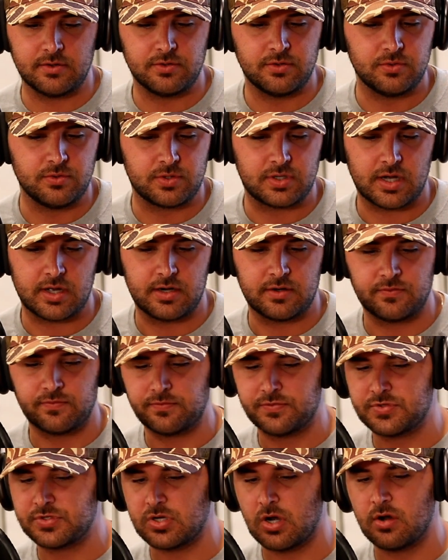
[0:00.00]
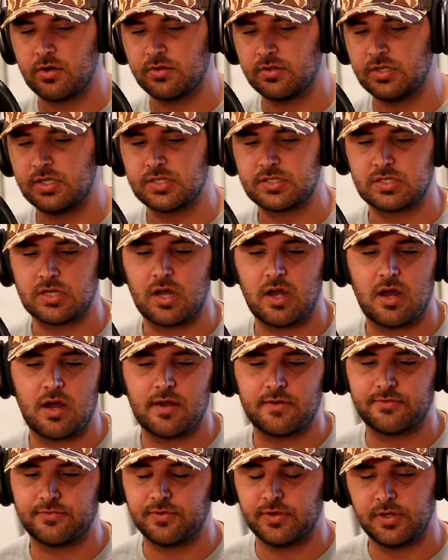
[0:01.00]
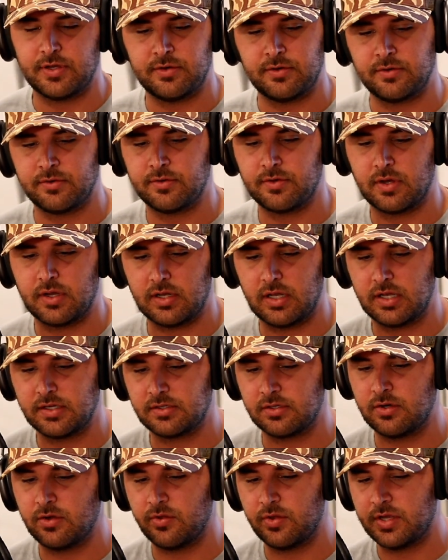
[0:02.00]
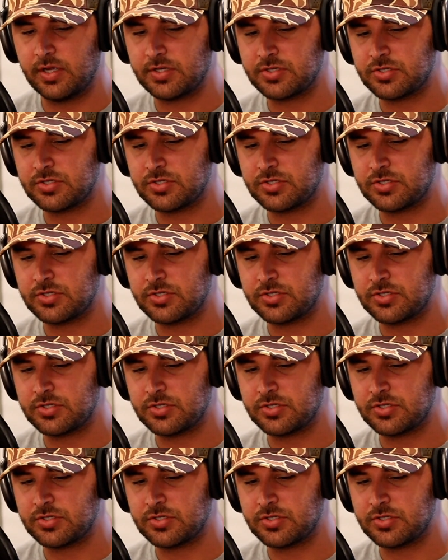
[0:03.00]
Who kind of started this off? And I'd like to know the